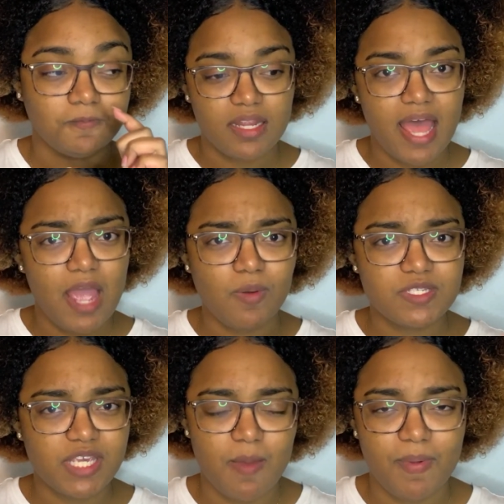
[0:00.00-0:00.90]
I was
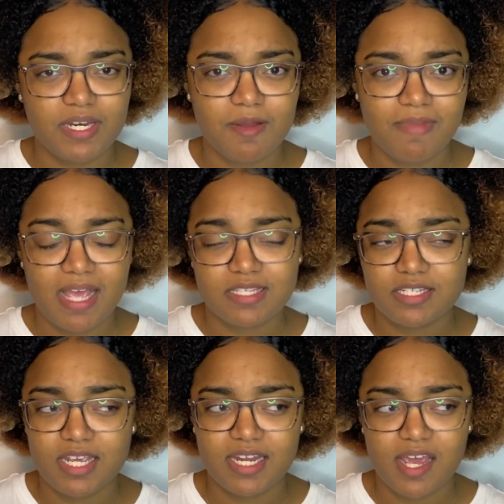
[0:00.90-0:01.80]
skipping the
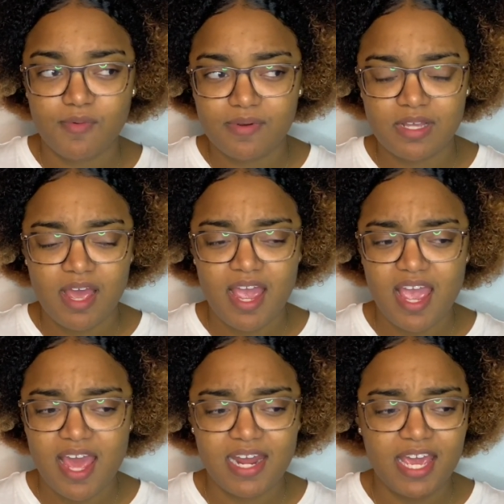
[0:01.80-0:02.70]
message, and
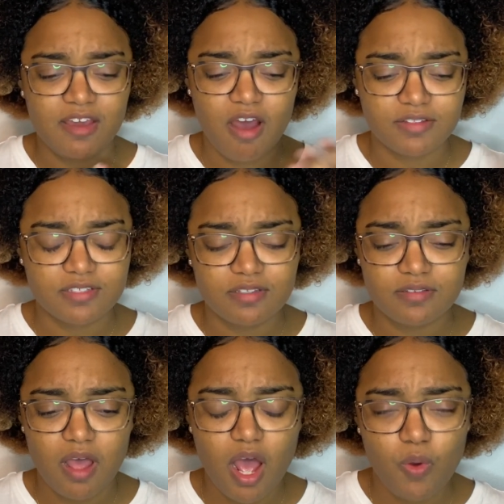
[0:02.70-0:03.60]
I got
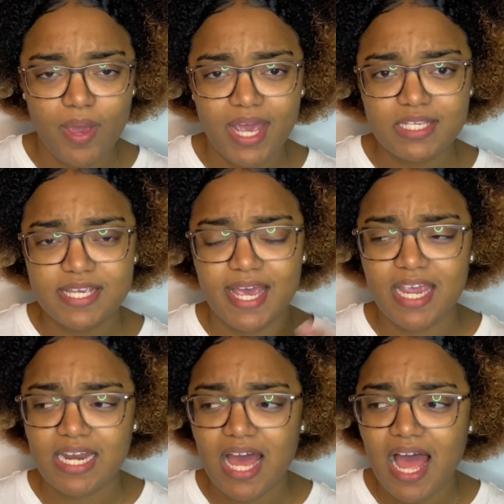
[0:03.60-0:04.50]
always
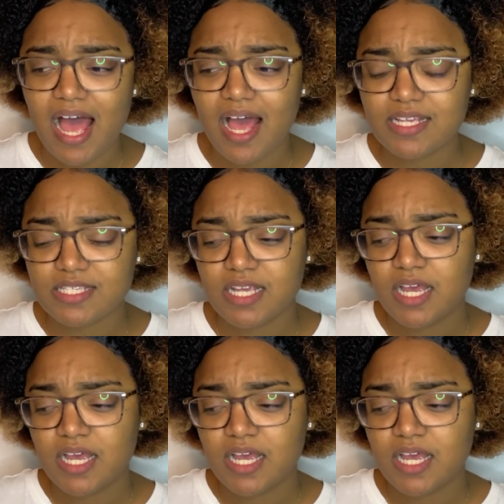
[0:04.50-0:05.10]
helaas,